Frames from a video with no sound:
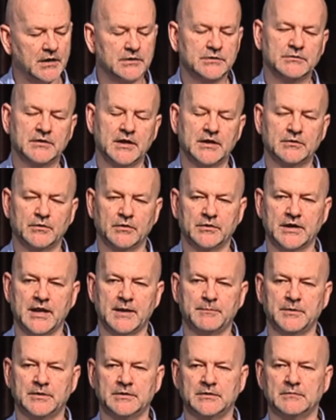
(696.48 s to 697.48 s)
you get
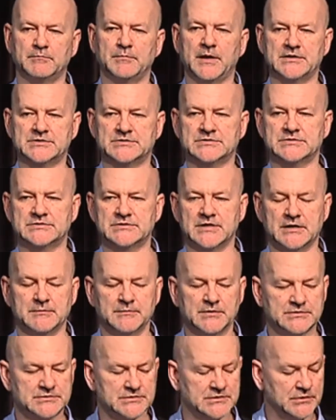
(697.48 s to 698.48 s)
onlapping basin
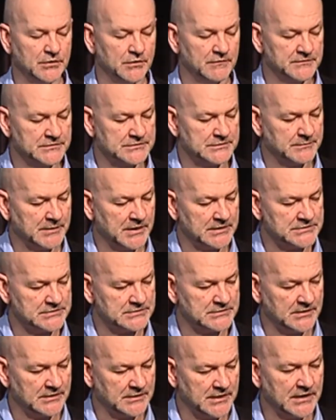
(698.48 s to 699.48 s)
sediments in the Officer
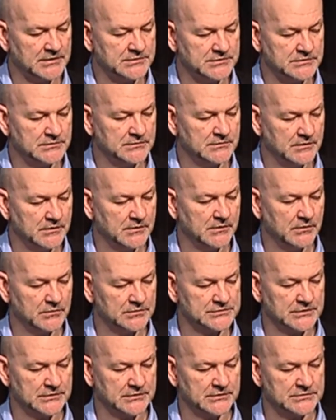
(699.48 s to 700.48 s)
Basin, and they too
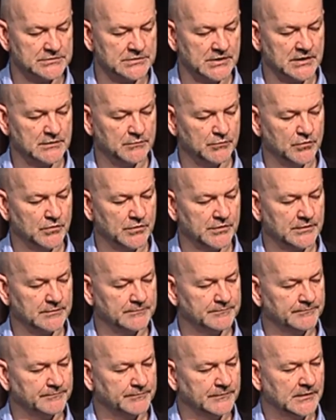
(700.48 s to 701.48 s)
also contain
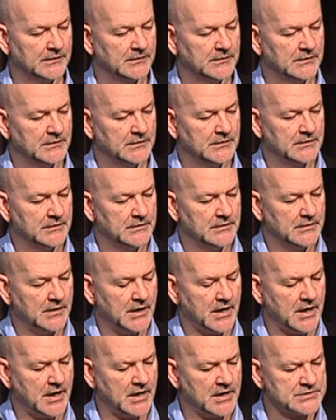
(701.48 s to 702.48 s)

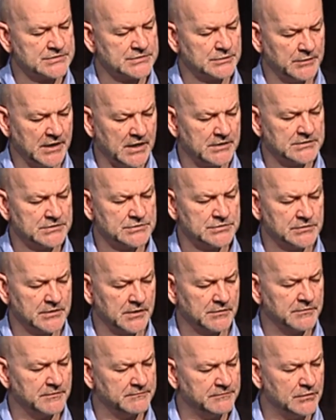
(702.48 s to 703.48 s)
water. So we undertook
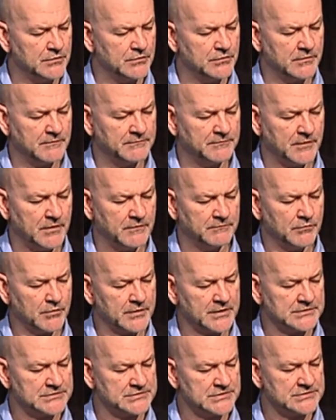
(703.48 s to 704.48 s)
a review of
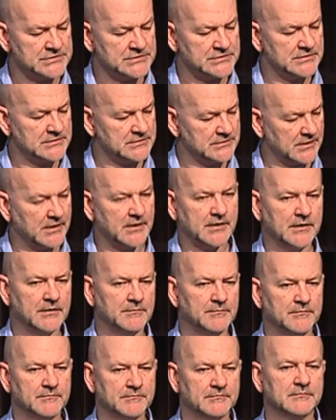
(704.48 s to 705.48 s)
what existed.
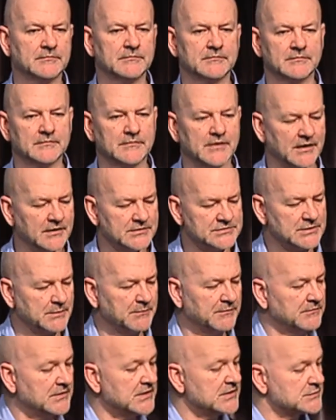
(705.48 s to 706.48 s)

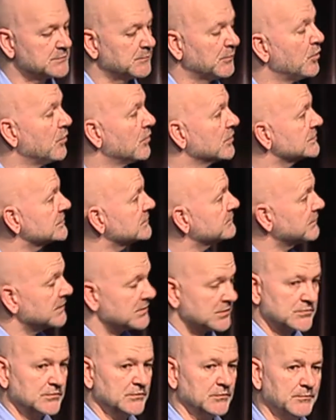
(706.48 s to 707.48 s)
Some of these bores have
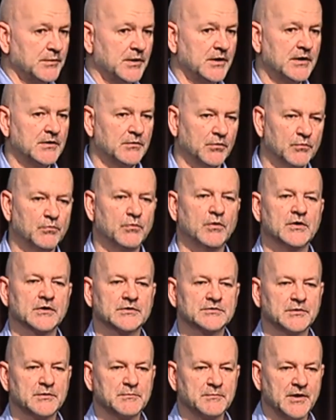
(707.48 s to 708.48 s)
been drilled by or
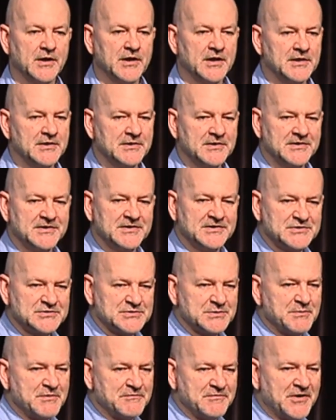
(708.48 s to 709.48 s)
worked on by
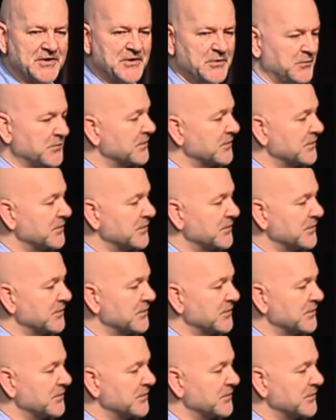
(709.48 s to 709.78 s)
some of our